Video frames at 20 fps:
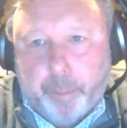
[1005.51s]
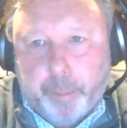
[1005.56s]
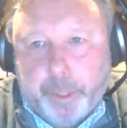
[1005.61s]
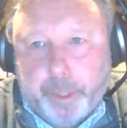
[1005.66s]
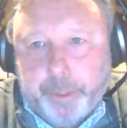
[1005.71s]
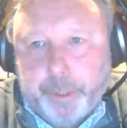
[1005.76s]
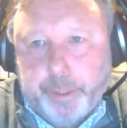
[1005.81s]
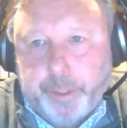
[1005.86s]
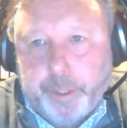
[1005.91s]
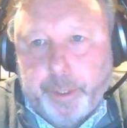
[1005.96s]

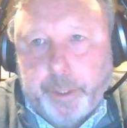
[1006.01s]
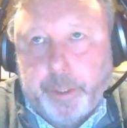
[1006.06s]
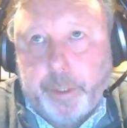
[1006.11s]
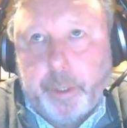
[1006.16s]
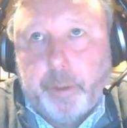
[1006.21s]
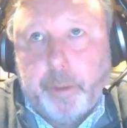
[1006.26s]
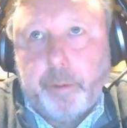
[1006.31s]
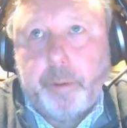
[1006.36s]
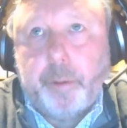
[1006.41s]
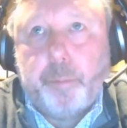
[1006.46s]
businesses
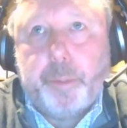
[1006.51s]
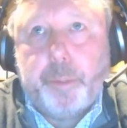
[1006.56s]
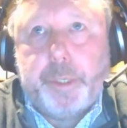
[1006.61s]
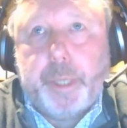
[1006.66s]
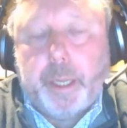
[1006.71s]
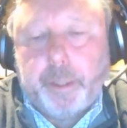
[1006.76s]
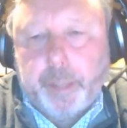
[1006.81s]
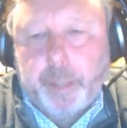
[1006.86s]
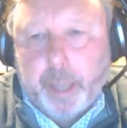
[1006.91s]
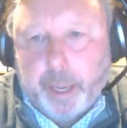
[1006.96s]
and to
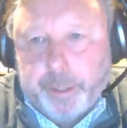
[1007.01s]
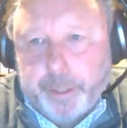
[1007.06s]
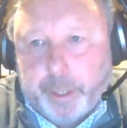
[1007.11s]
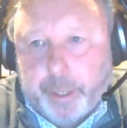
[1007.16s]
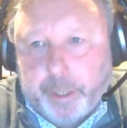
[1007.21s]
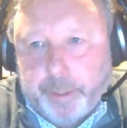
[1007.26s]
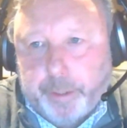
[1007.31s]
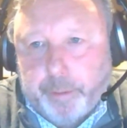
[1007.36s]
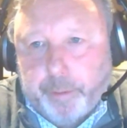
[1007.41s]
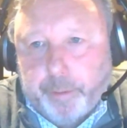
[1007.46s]
protect the
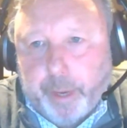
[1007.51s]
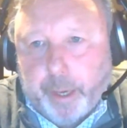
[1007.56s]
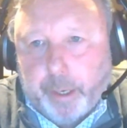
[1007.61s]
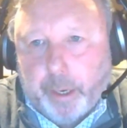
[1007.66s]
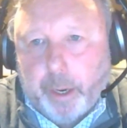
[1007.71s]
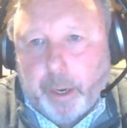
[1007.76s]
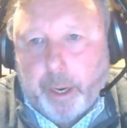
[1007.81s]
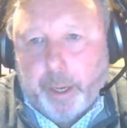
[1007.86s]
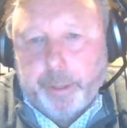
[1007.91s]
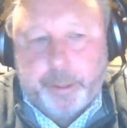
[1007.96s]
assets of our
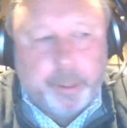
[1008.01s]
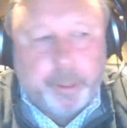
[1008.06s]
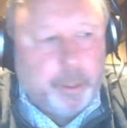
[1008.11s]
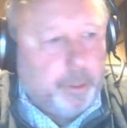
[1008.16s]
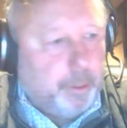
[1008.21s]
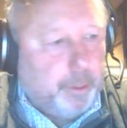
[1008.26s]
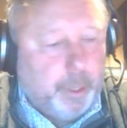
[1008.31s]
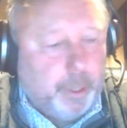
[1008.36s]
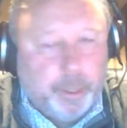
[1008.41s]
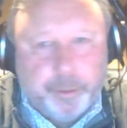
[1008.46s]
clients
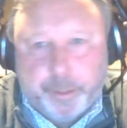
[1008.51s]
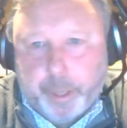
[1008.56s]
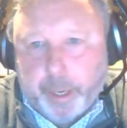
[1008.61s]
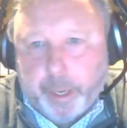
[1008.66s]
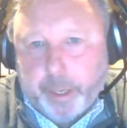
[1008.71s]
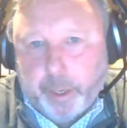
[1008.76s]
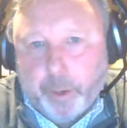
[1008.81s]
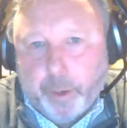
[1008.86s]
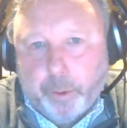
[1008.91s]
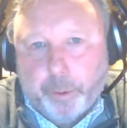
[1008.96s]
and their
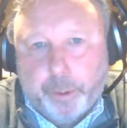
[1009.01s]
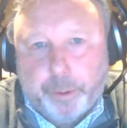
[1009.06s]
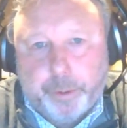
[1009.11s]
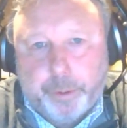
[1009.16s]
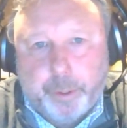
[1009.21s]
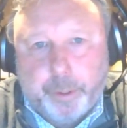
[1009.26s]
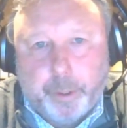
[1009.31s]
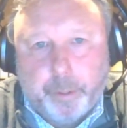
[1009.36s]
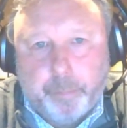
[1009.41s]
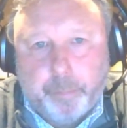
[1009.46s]

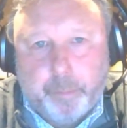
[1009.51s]
stakeholders,